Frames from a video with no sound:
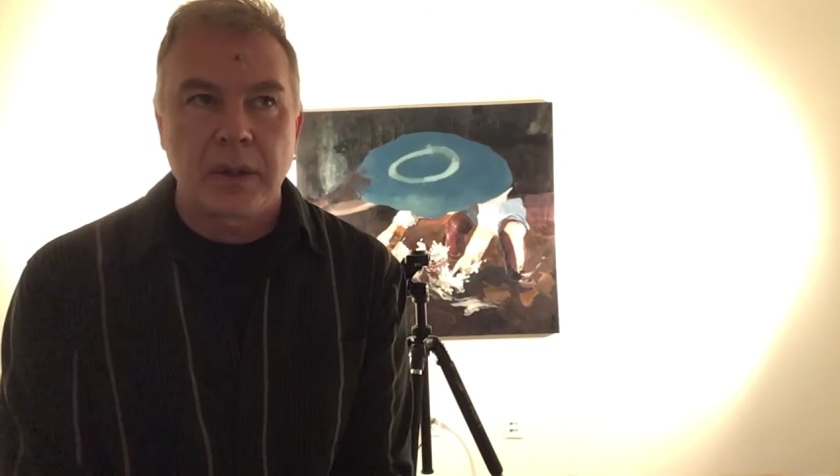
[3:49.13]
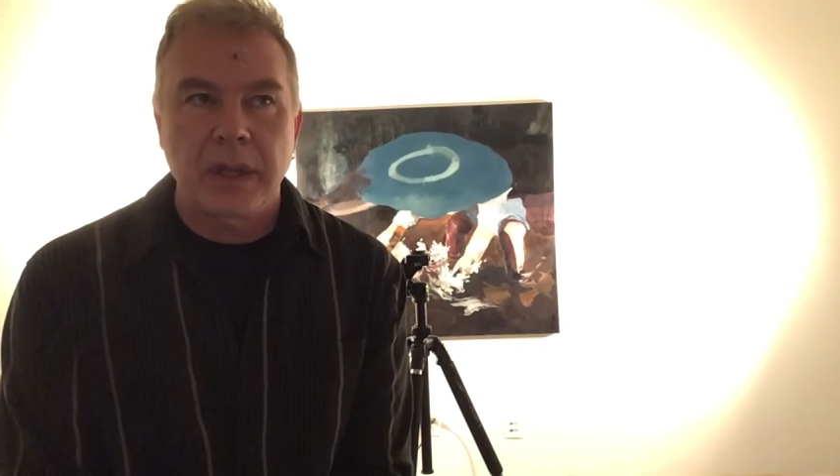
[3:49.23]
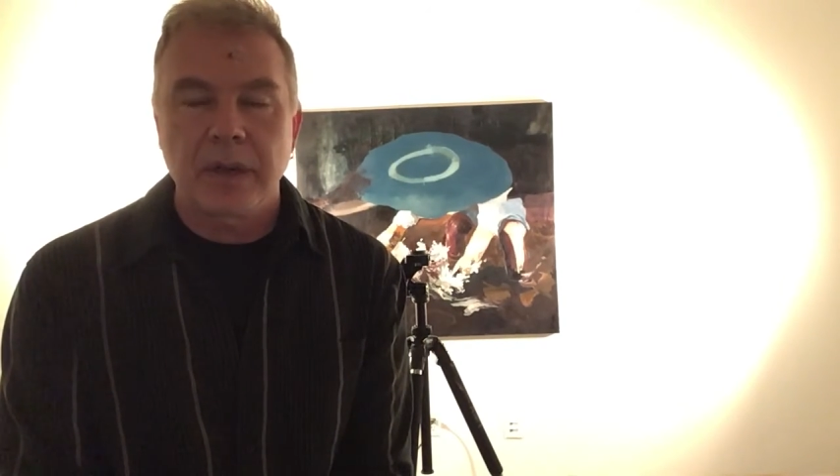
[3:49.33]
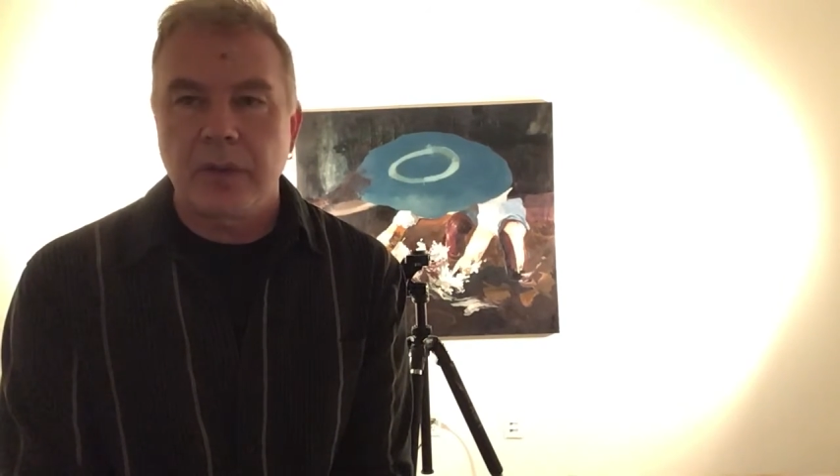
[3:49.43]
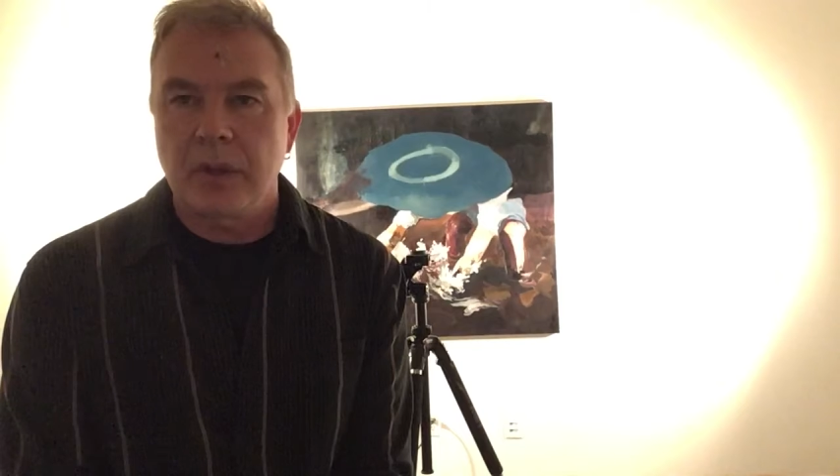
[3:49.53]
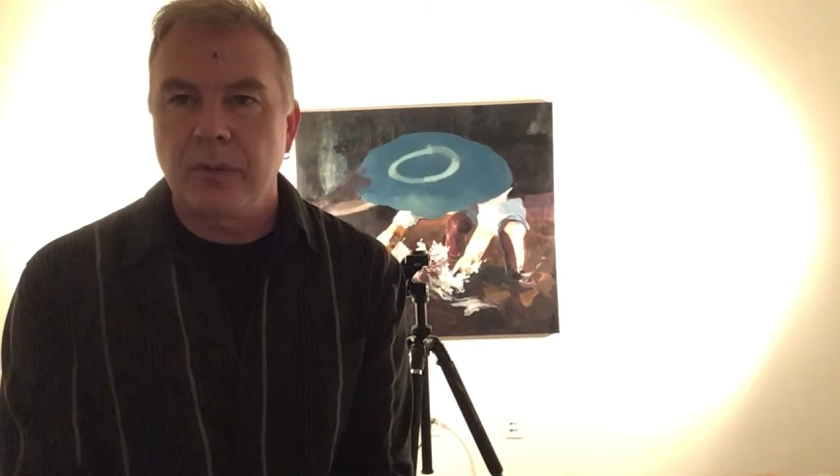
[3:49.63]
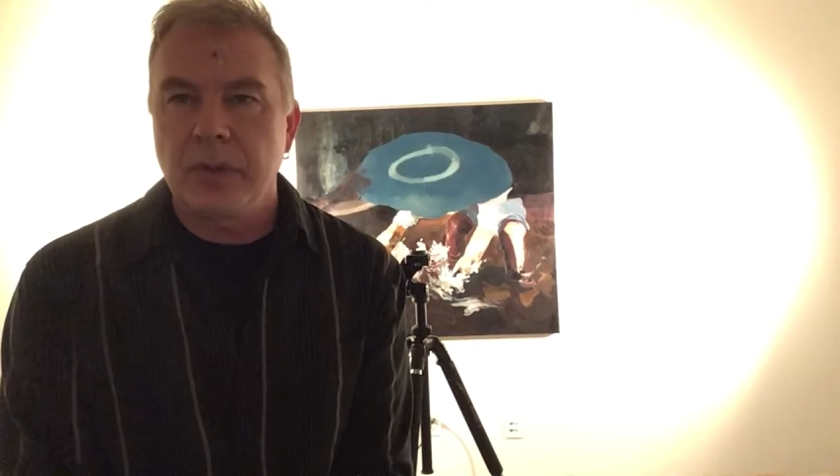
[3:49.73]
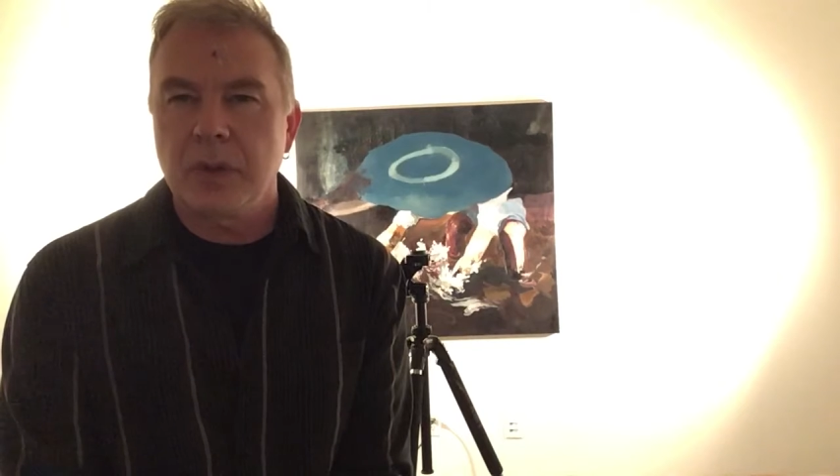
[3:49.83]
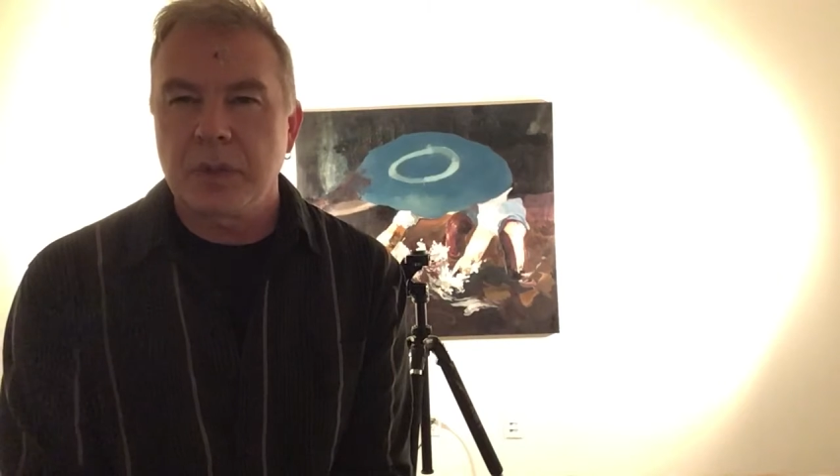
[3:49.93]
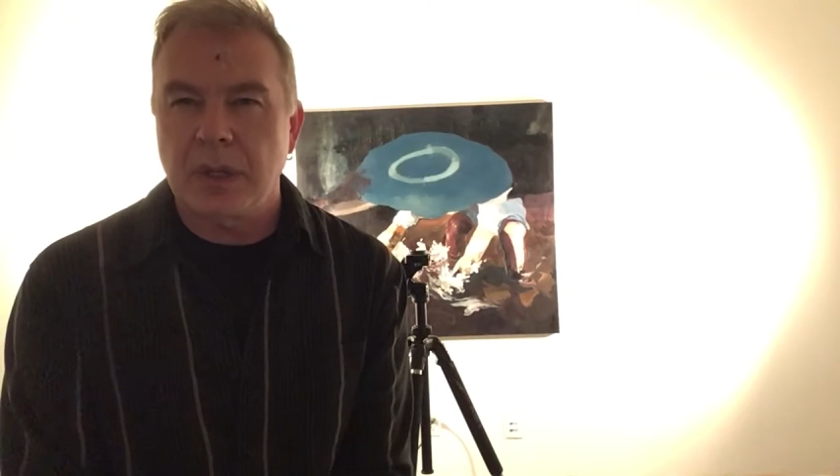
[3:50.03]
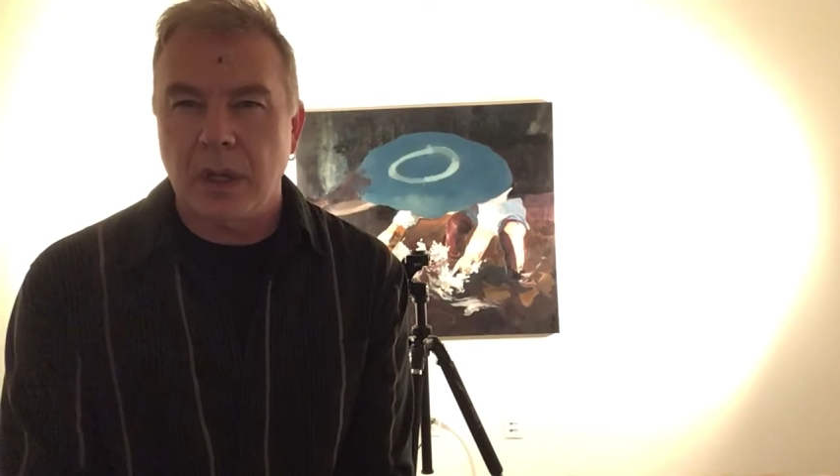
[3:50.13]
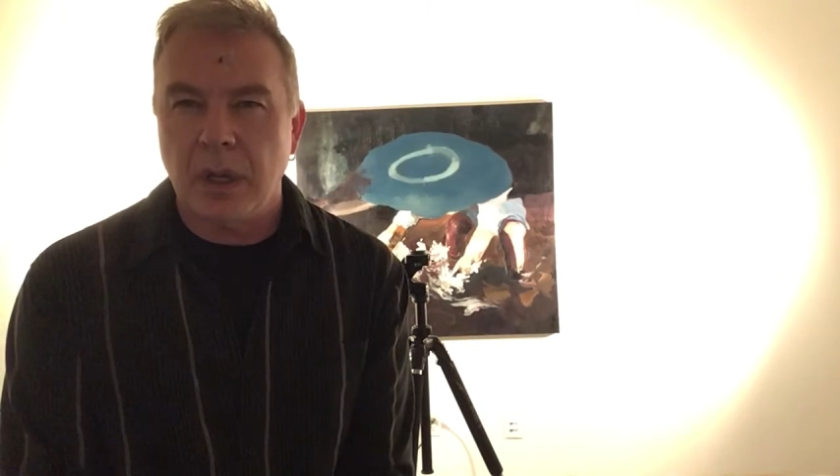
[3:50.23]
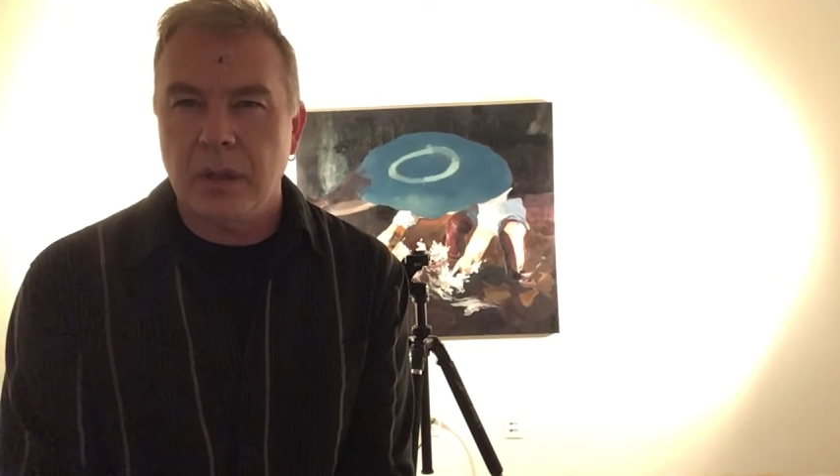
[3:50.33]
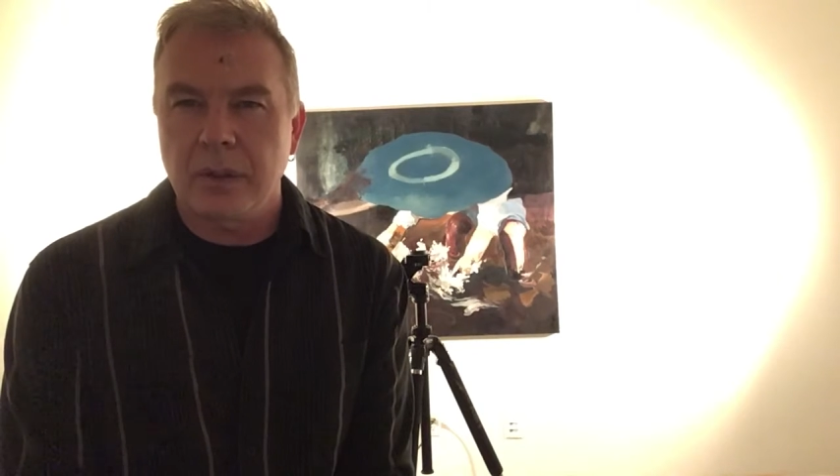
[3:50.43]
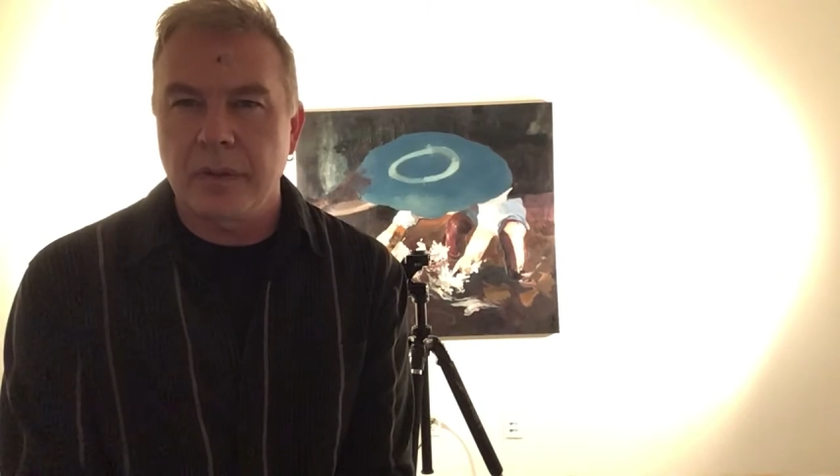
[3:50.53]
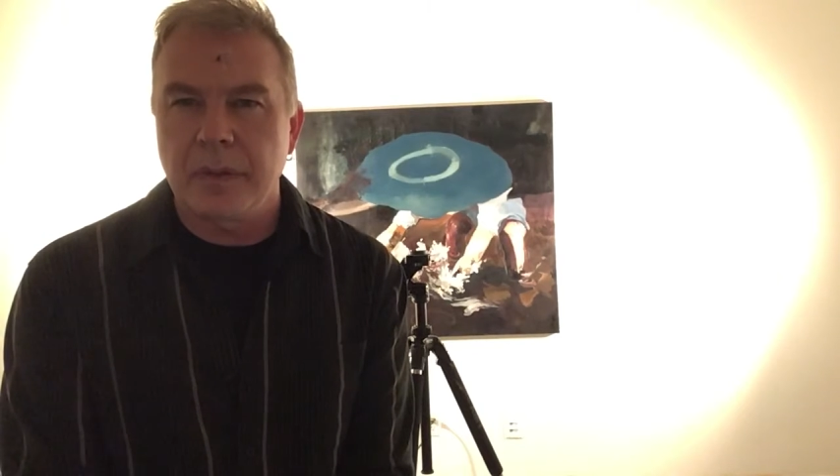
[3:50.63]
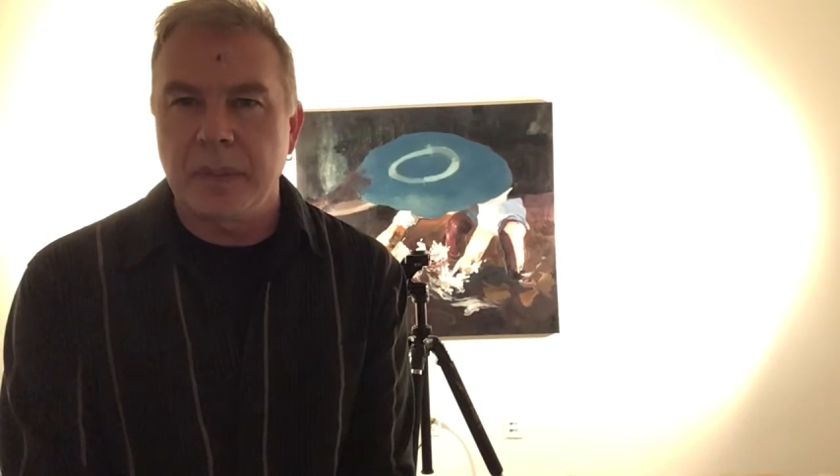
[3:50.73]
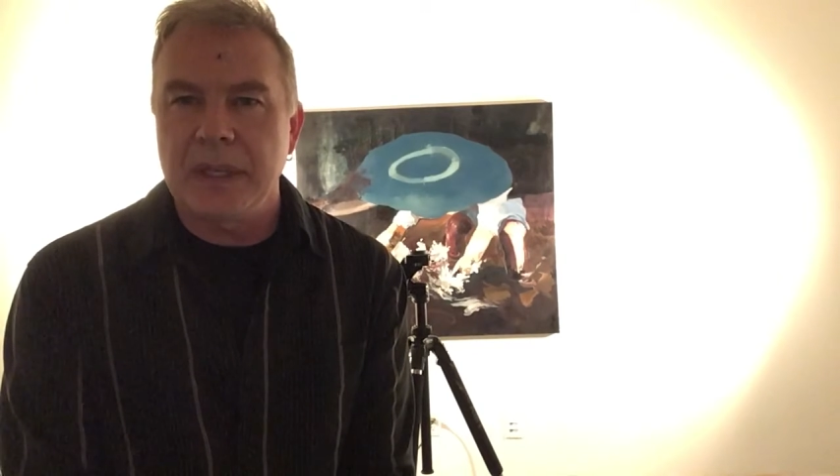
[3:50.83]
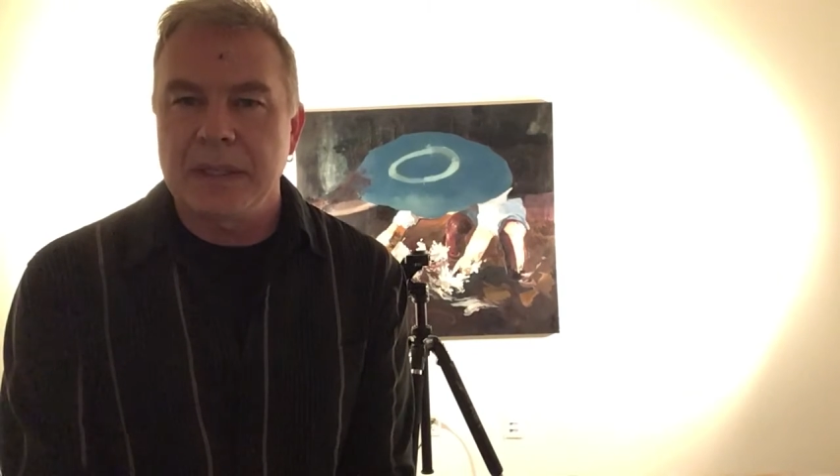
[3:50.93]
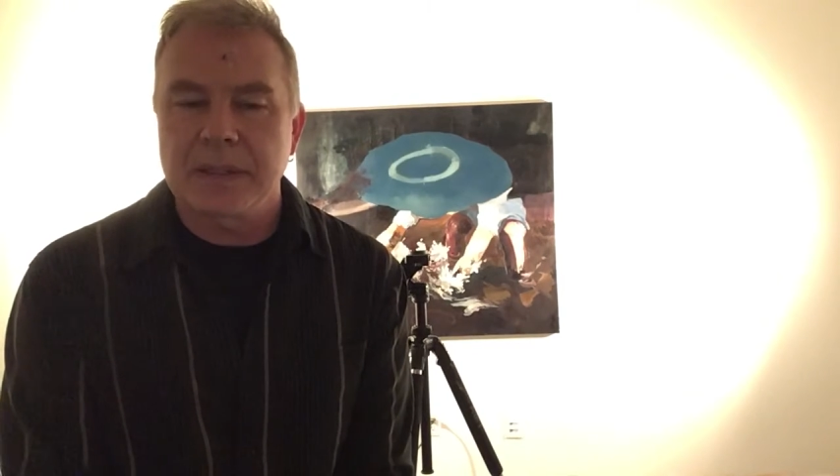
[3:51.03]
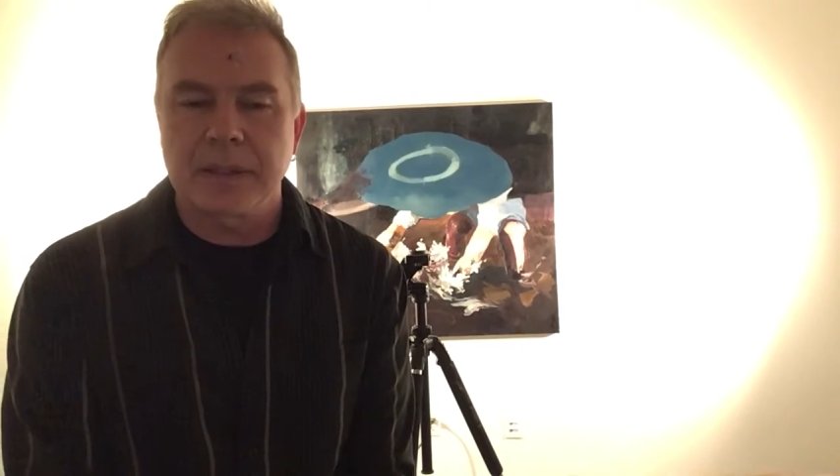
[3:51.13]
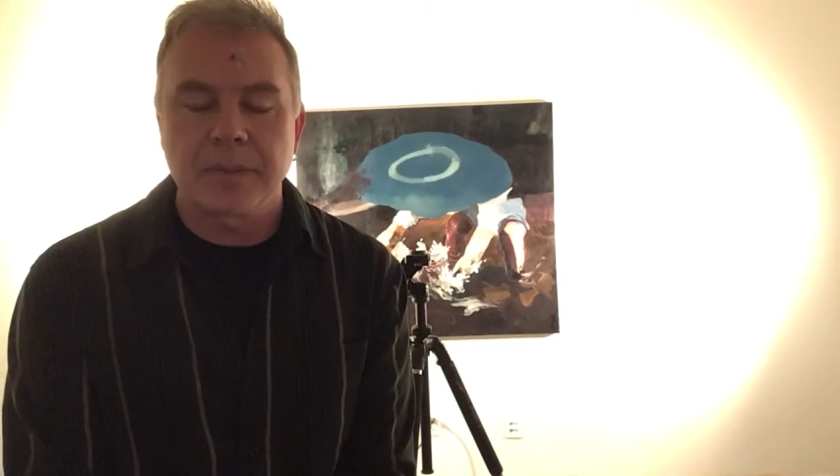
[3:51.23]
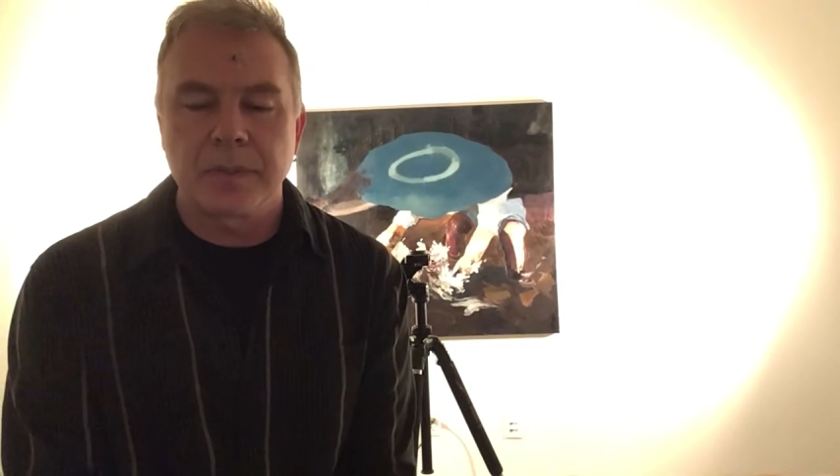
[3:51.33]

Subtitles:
kind of confuse the color of the piece.